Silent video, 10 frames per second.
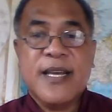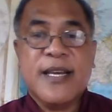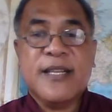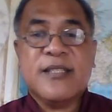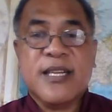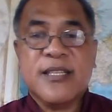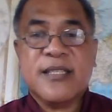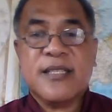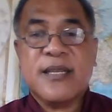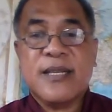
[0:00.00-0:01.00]
In
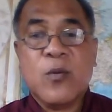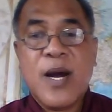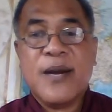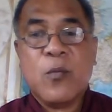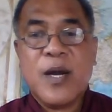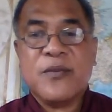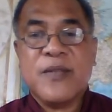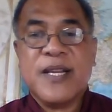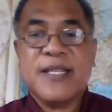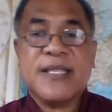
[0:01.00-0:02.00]
Judges 1, 1 to
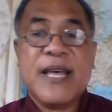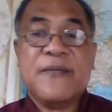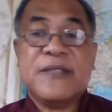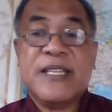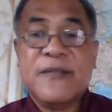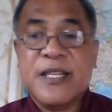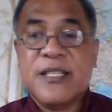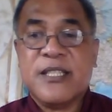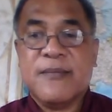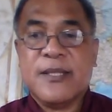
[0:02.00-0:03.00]
36, I have 17
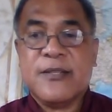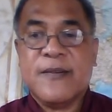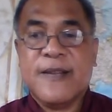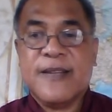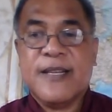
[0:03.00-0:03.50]
sermons on it.